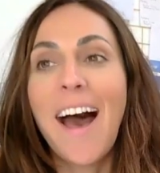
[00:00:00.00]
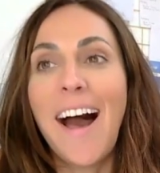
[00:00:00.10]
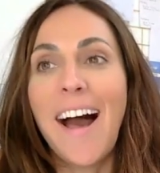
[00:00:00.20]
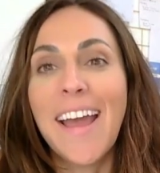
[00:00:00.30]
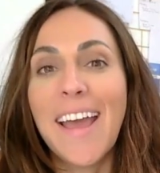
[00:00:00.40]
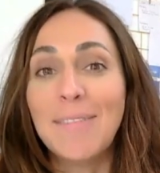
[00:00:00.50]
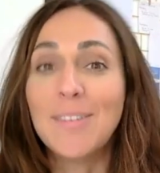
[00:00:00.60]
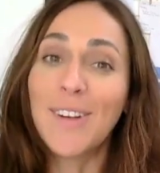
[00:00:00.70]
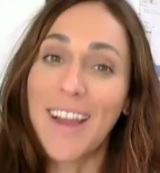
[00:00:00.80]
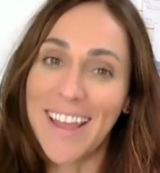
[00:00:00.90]
I
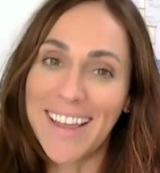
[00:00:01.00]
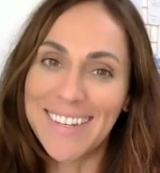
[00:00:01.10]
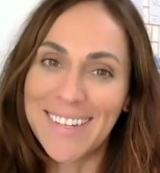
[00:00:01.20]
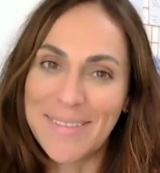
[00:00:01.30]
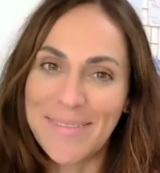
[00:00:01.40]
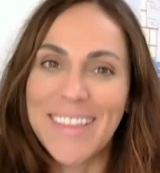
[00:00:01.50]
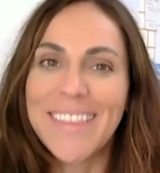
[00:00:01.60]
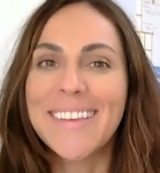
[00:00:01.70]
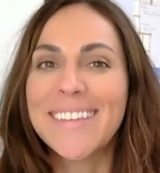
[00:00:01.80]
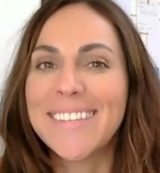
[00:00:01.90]
have trained
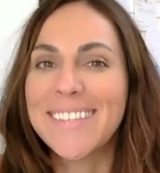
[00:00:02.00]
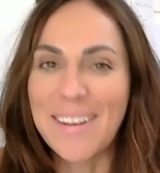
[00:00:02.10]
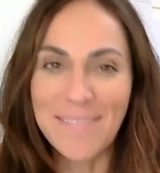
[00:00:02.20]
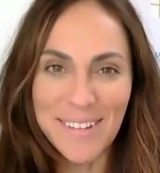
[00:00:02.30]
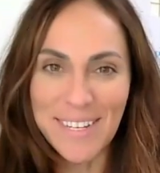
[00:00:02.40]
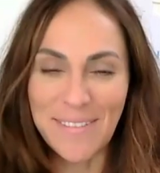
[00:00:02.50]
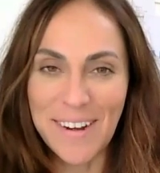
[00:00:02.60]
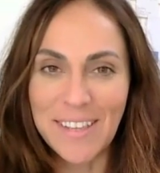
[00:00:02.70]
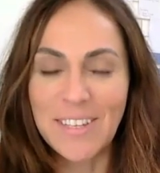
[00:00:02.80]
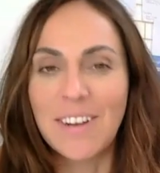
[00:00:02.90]
with several
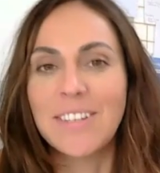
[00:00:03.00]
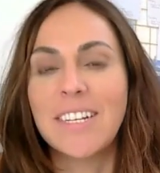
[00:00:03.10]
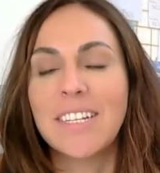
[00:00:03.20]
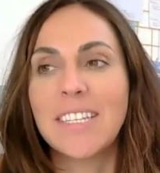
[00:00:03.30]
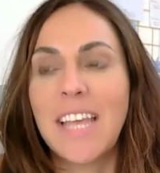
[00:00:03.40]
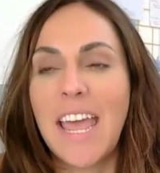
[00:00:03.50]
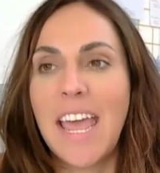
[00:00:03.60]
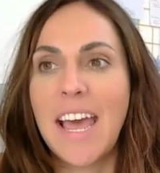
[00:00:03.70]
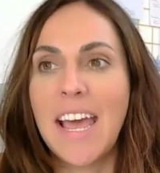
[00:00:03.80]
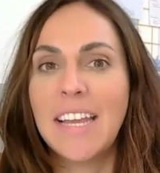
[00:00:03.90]
different instructors,
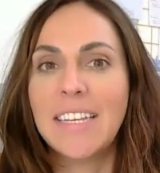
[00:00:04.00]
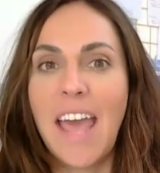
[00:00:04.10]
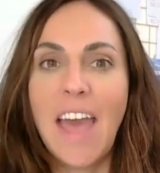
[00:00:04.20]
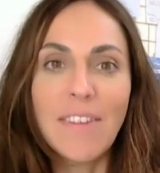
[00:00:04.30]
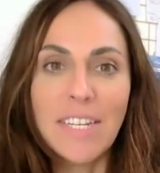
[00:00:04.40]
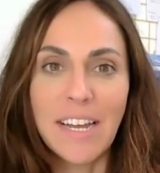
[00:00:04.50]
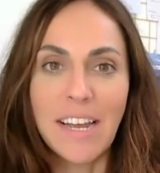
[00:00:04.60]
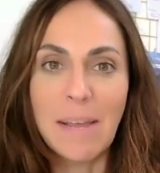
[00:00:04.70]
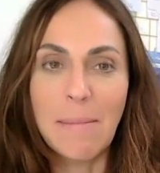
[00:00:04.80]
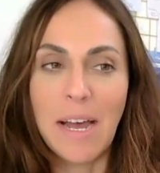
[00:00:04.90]
and every
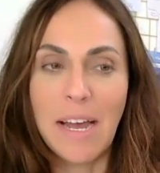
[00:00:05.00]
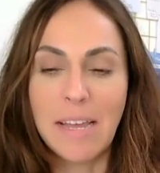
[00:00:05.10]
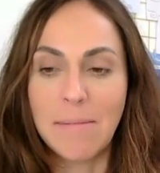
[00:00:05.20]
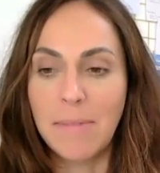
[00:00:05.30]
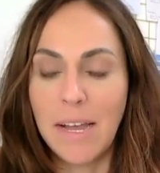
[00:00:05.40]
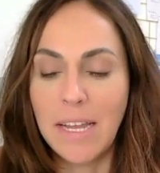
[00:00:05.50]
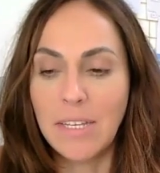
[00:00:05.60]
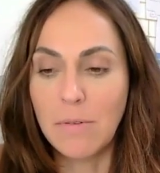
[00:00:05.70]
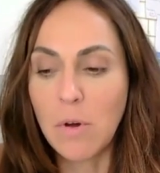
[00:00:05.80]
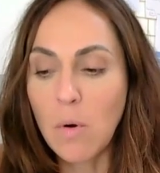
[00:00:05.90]
time I, com- I
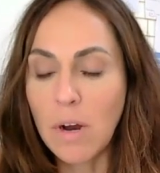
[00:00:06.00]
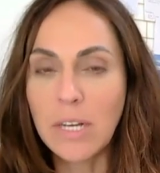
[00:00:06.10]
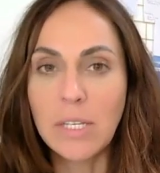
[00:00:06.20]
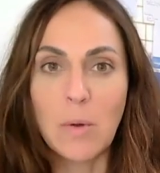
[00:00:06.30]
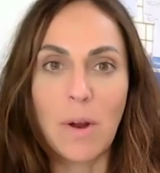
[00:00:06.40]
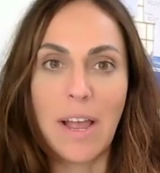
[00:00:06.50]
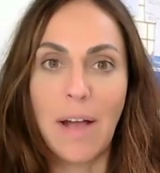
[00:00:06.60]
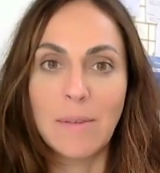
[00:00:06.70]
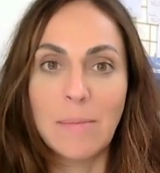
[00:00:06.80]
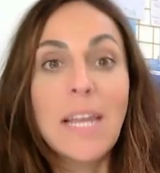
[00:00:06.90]
do a course or I
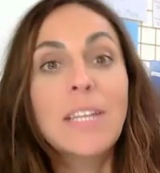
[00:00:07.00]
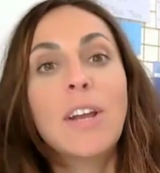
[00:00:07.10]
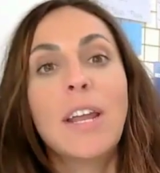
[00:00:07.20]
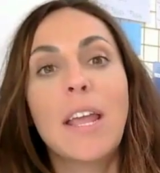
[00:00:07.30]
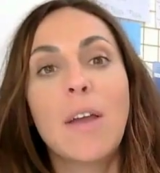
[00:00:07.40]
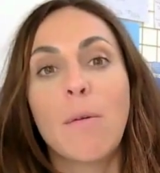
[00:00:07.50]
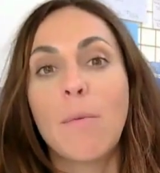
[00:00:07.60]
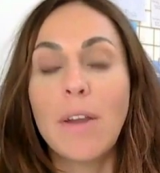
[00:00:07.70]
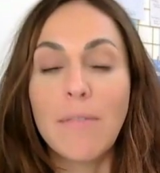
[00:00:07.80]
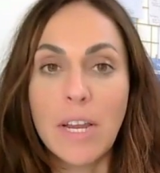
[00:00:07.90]
have some day training or
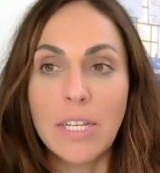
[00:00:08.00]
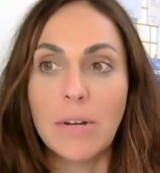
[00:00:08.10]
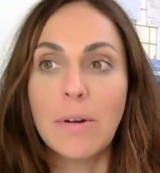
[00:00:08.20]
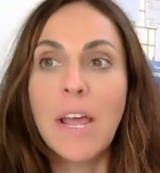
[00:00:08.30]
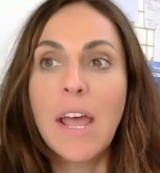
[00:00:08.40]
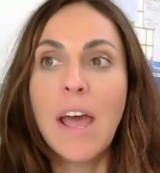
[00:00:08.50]
whatever I do,